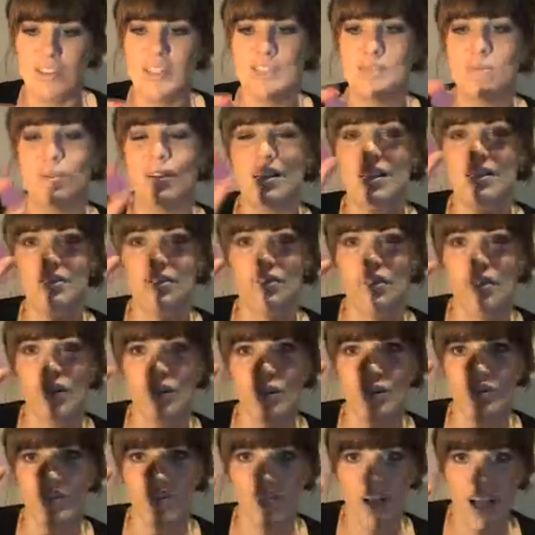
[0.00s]
This one is
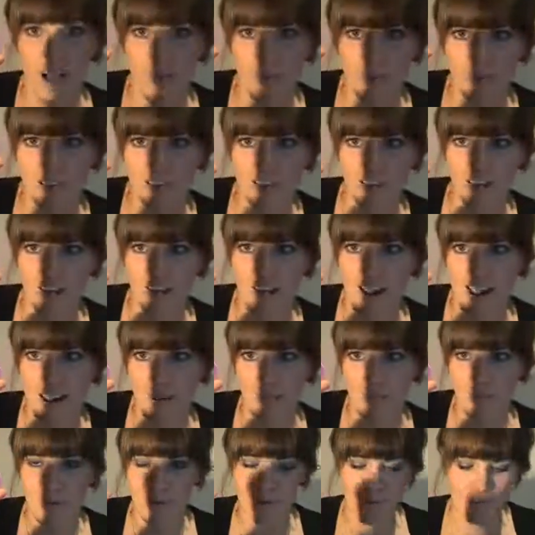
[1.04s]
called Vibrant
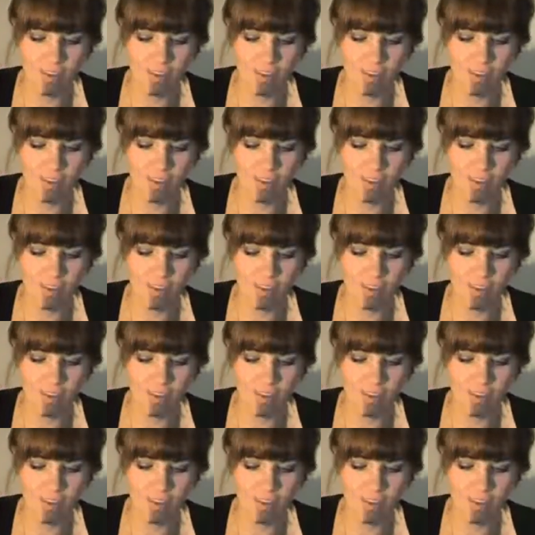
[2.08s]
Grape,